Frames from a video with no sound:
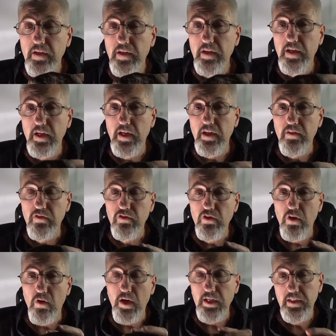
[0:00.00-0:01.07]
And
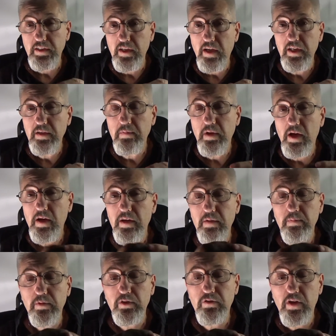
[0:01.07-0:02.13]
so I can tell you about it,
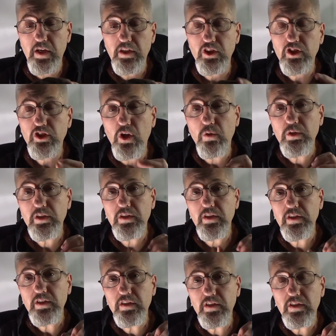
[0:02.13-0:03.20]
but trying to show it to
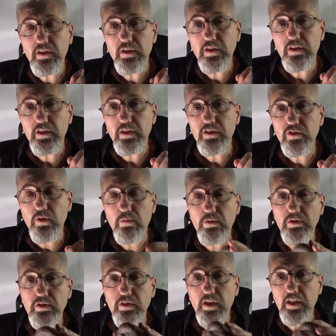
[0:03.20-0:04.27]
you is
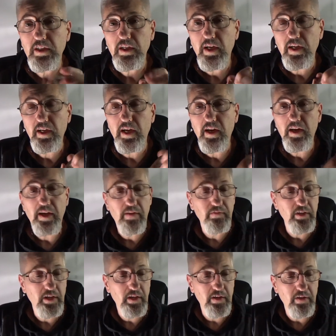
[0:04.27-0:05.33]
almost like I gotta have you
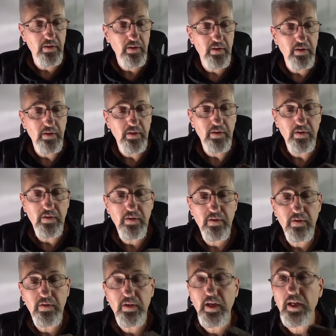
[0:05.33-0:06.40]
here
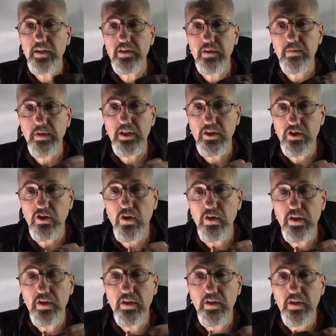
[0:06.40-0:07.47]
next to me to show you.
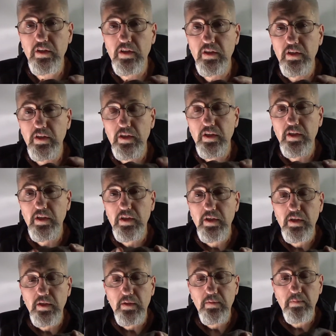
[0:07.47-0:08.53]

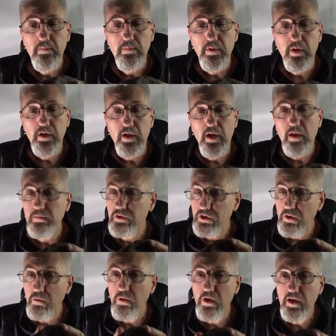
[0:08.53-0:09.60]
But I'm still
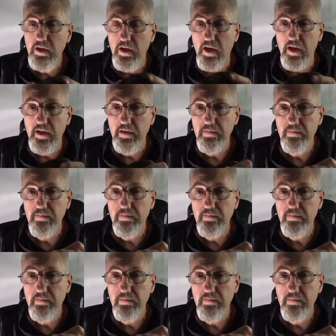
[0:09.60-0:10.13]
working on it.